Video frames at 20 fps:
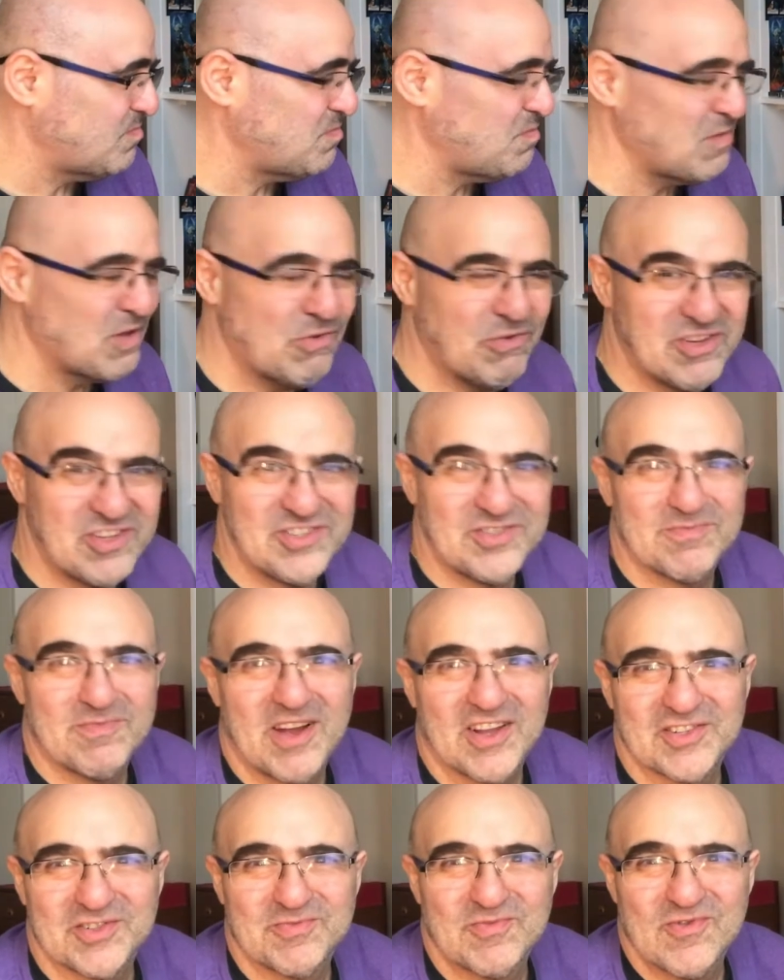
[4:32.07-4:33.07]
which is
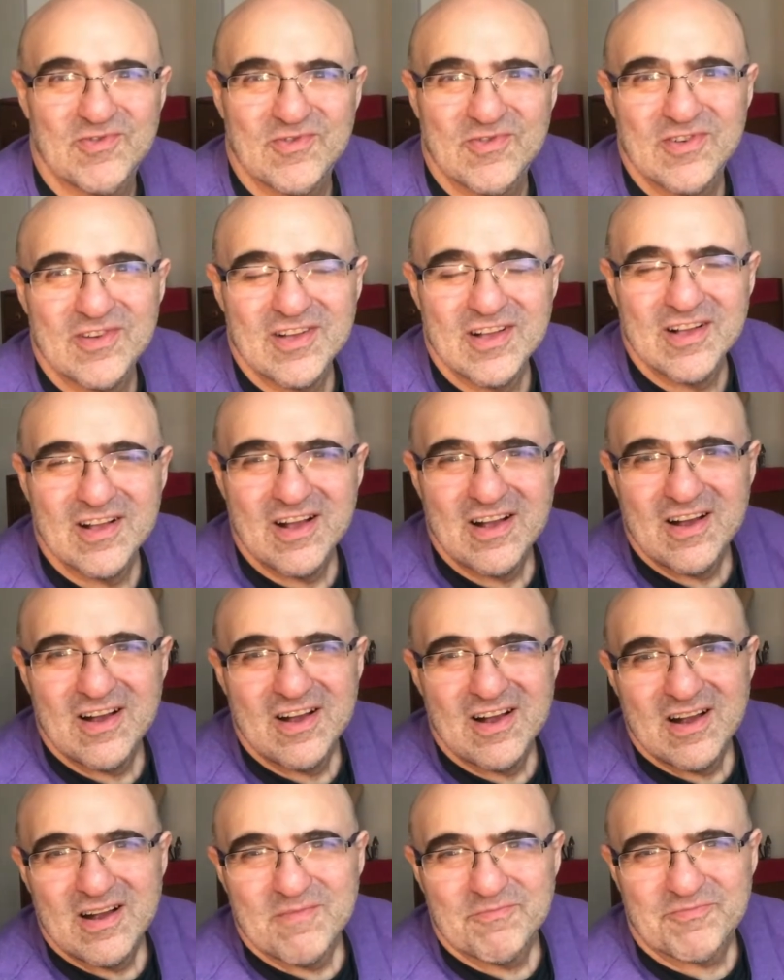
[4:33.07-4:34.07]
much more
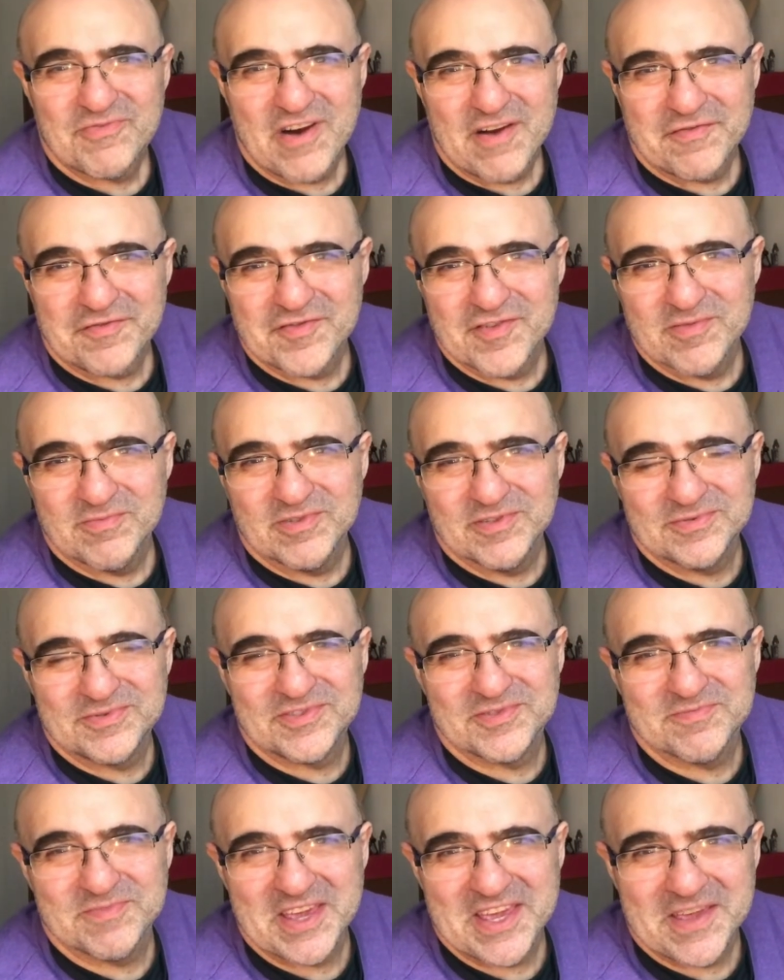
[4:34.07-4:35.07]
preferable
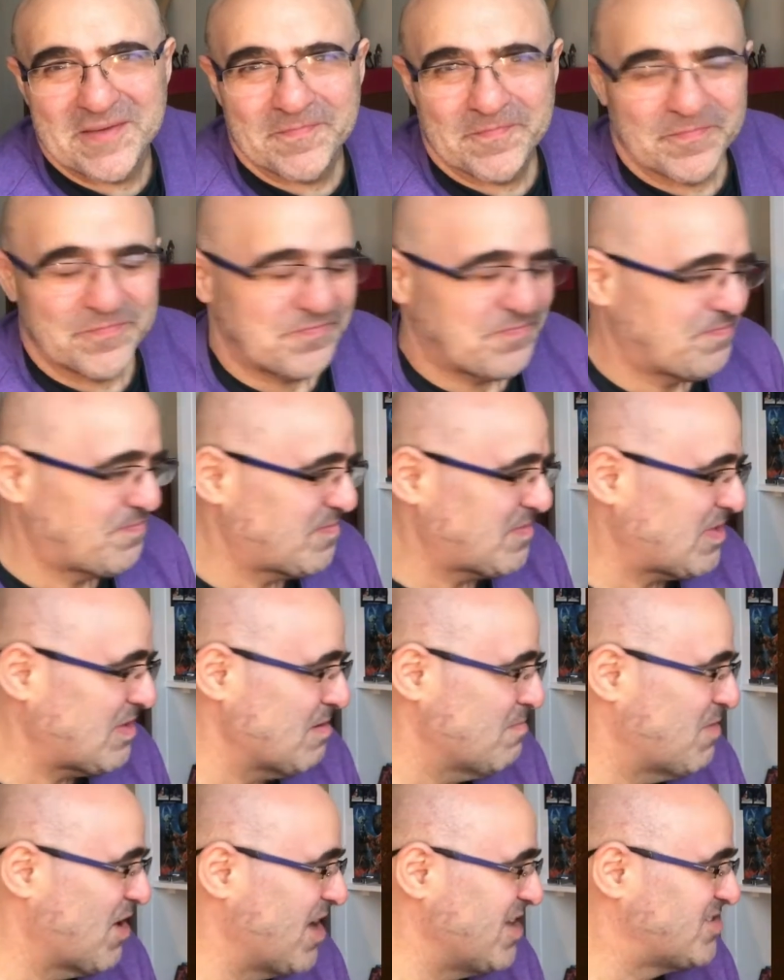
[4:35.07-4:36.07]
to me.
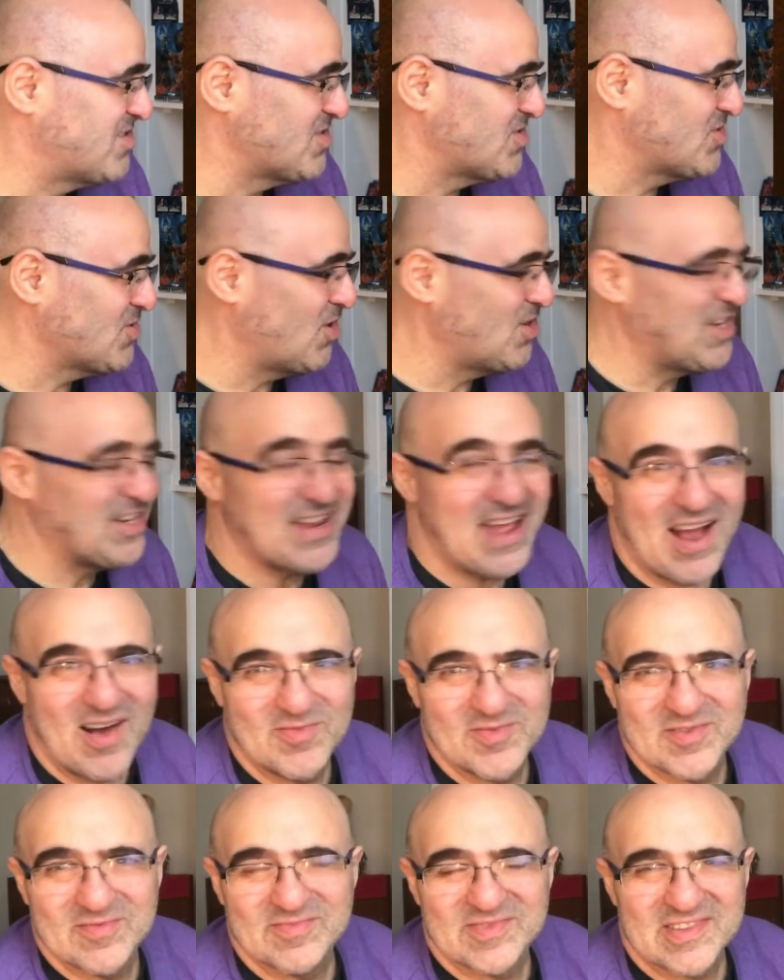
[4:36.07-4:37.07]
But it's a solid
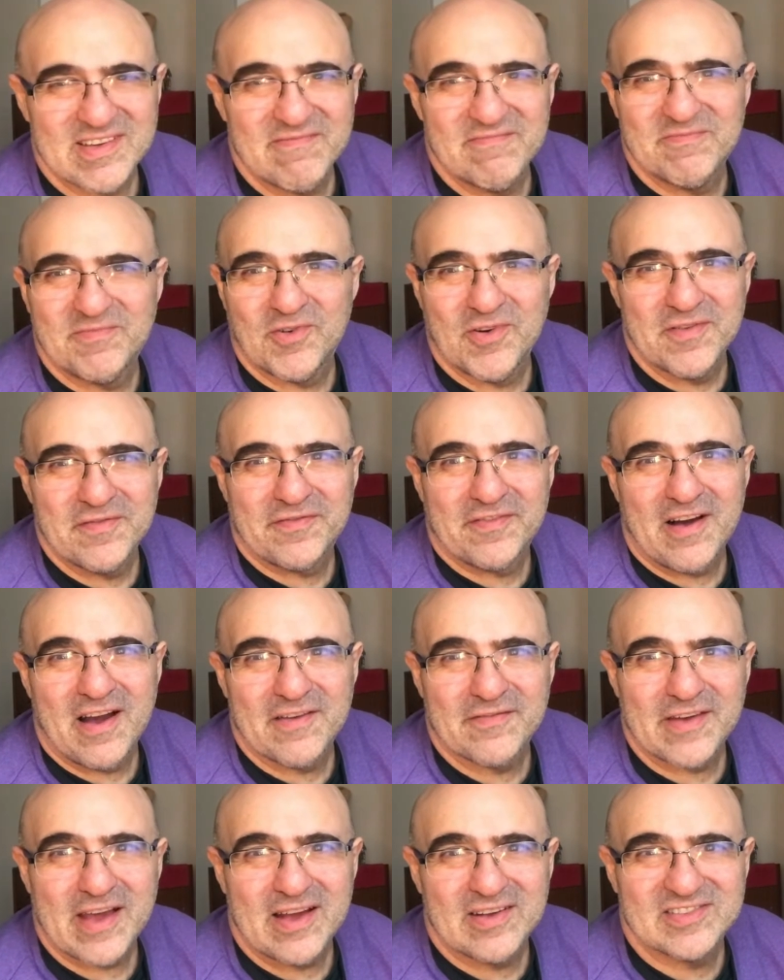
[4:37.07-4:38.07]
album,
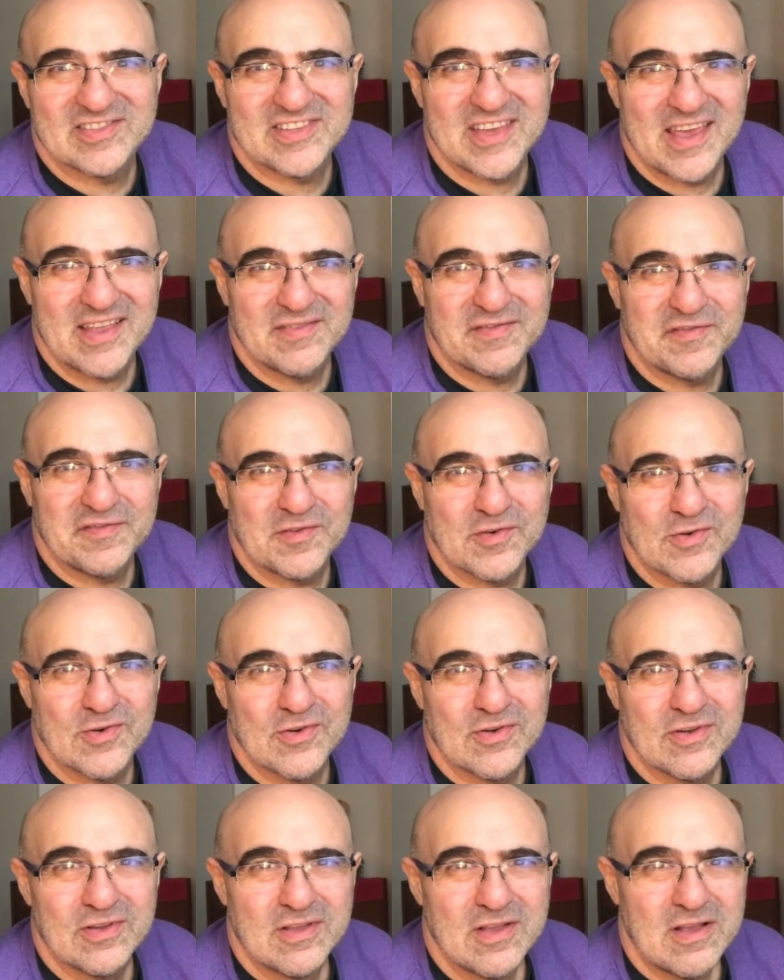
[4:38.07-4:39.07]
7.5 out of 10
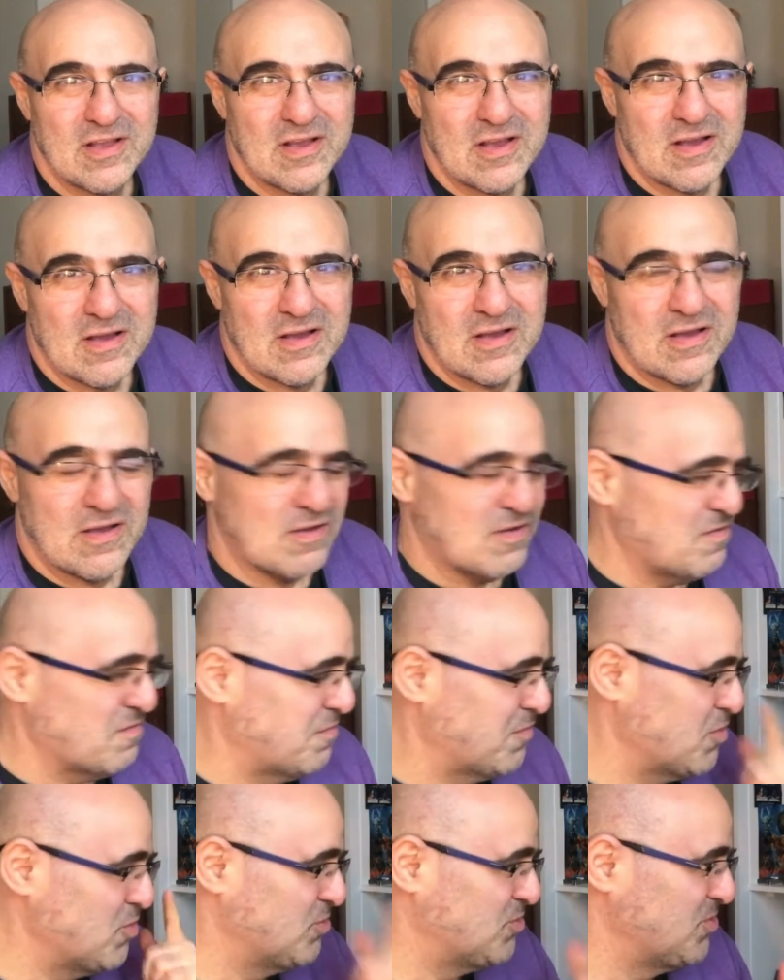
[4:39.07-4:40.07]
for
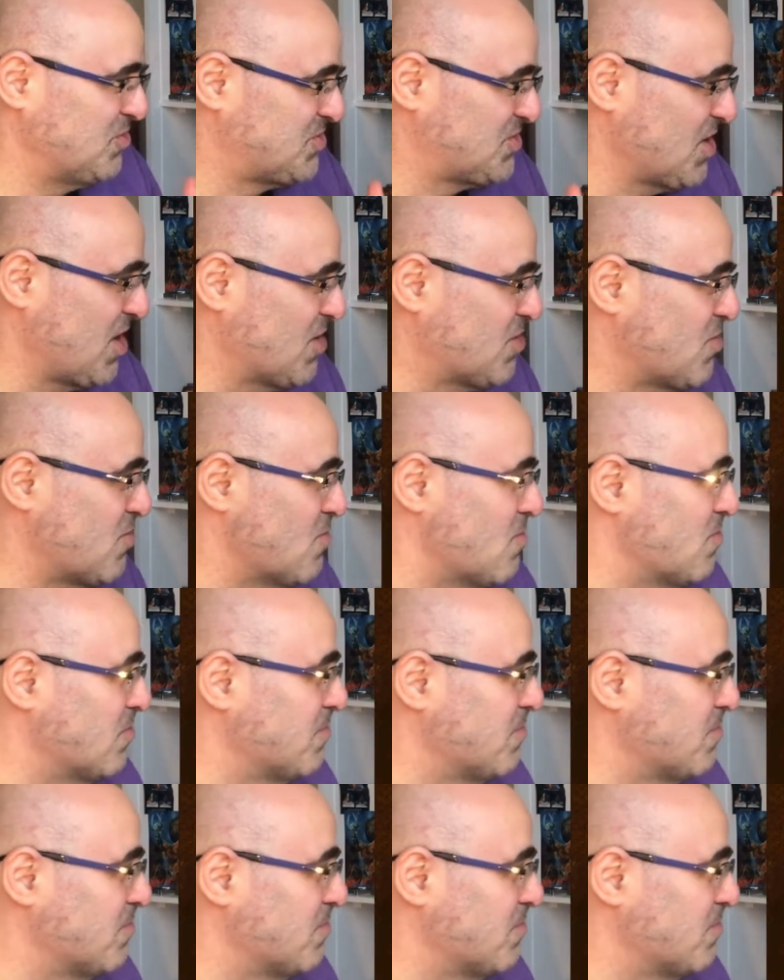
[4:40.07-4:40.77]
Voodoo Circle.